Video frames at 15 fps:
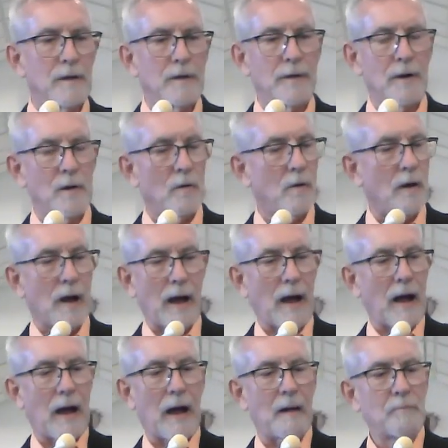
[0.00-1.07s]
You know,
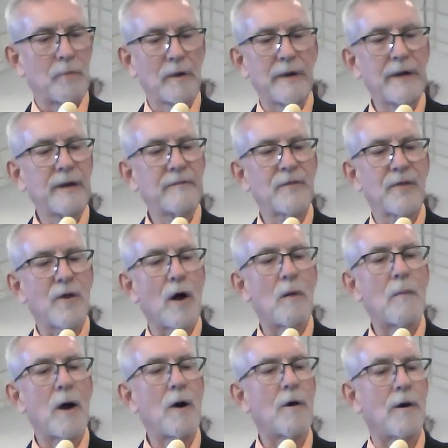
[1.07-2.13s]
I, I believe with all
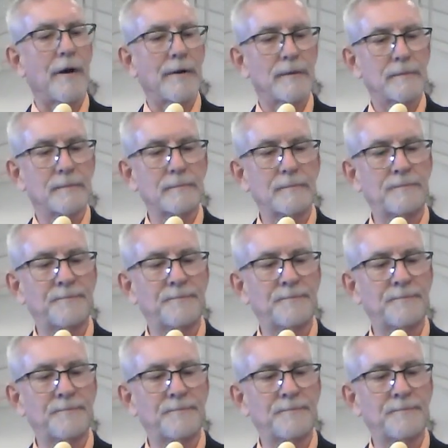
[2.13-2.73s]
my heart